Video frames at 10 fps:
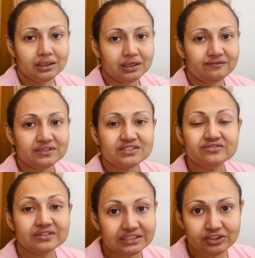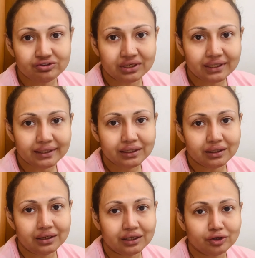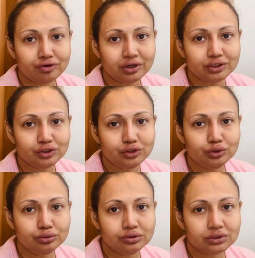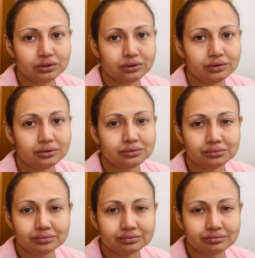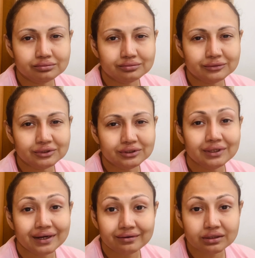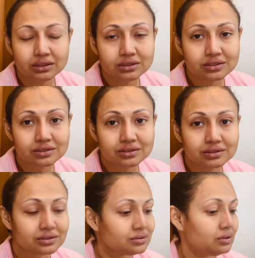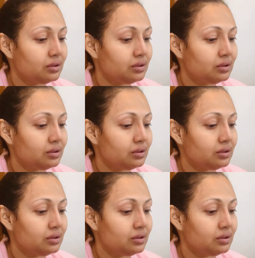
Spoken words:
If it's very dry, I try to use Clarins.